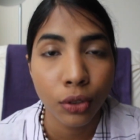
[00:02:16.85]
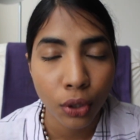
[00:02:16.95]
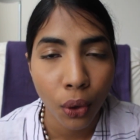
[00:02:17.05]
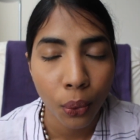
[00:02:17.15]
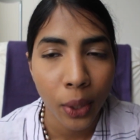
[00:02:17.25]

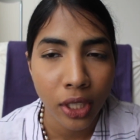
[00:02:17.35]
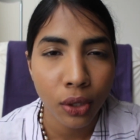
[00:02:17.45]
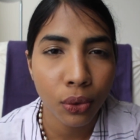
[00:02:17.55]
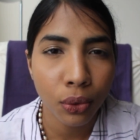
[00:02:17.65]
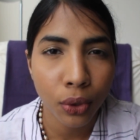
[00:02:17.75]
So when
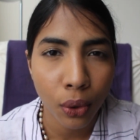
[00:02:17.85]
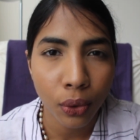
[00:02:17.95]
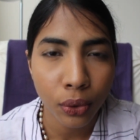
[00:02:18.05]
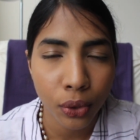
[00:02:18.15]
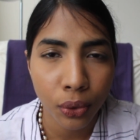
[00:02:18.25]
you
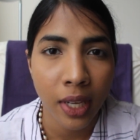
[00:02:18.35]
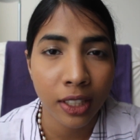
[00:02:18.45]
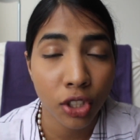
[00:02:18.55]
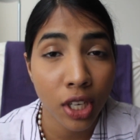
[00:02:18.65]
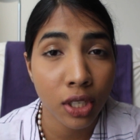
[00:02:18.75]
go to
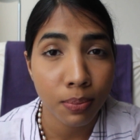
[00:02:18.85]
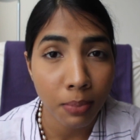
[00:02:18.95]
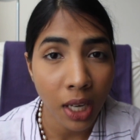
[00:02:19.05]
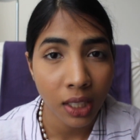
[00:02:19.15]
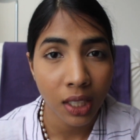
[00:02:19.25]
exchange
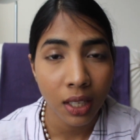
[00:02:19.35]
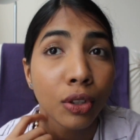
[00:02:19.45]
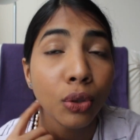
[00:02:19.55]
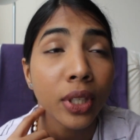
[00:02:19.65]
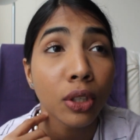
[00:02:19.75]
money,
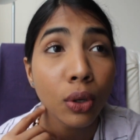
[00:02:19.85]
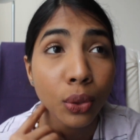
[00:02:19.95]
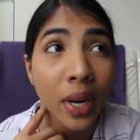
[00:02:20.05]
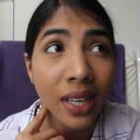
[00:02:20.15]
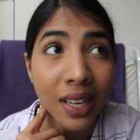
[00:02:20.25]
you can go
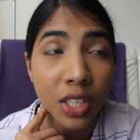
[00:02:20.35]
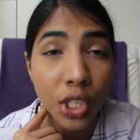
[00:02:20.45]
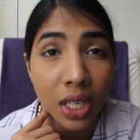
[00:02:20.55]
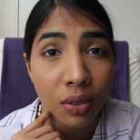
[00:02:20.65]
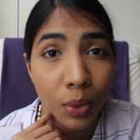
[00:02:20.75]
to any
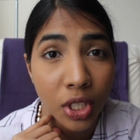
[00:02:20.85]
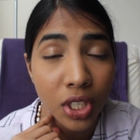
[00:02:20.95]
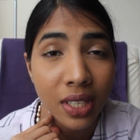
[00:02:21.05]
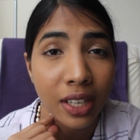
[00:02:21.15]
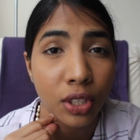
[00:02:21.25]
exchange which
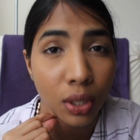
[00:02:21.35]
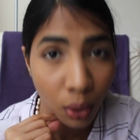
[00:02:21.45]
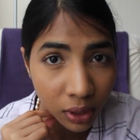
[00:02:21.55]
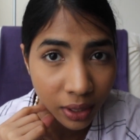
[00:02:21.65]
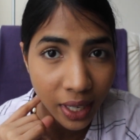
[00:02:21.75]
is actually
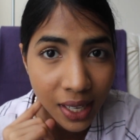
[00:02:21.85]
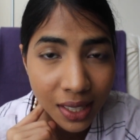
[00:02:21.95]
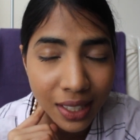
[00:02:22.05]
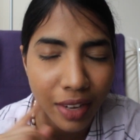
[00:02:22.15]
authorized.